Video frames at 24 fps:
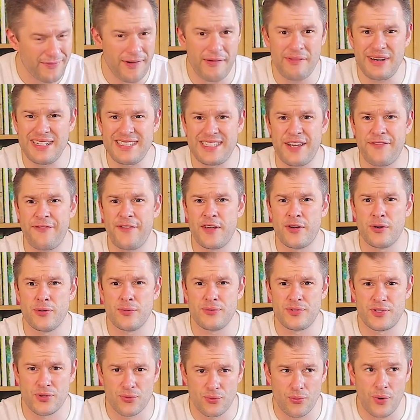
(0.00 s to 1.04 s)
are very
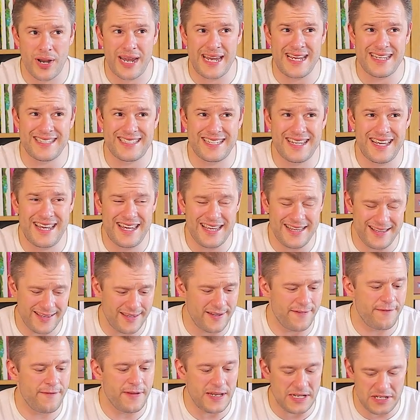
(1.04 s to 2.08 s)
difficult to rate
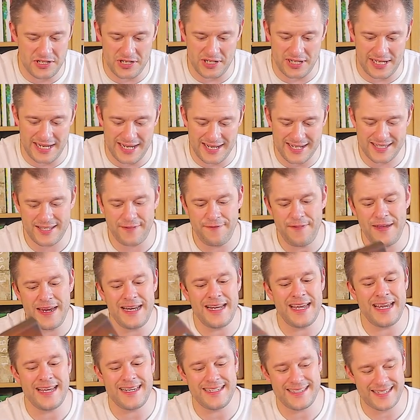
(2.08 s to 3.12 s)
individually, because the
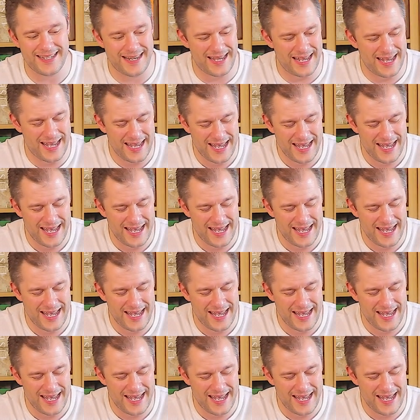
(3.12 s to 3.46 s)
thing is,